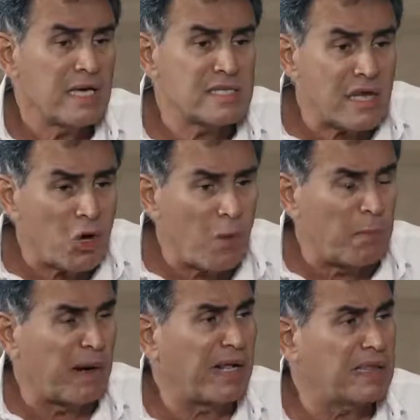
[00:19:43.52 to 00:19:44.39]
is a
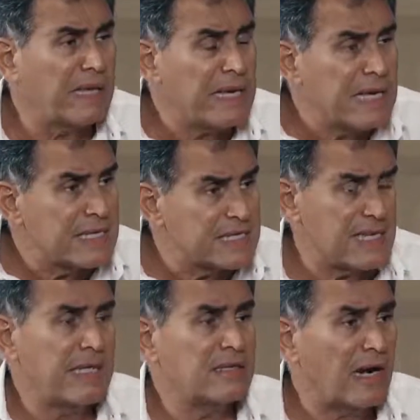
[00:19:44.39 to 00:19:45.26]
completely
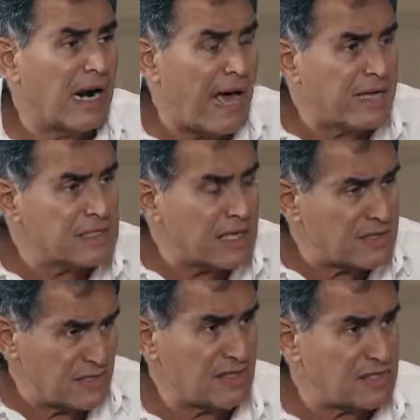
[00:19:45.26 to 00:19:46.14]
centralized
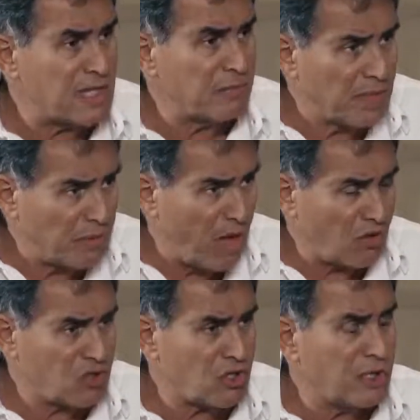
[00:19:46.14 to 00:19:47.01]
system, the
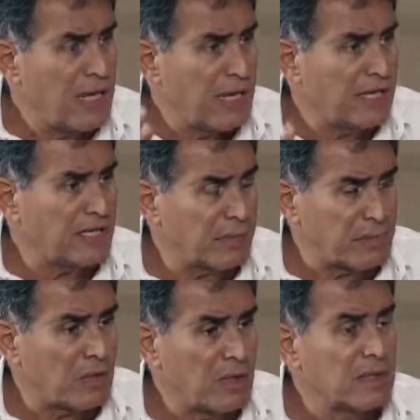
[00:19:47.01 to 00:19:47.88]
blockchain and crypto.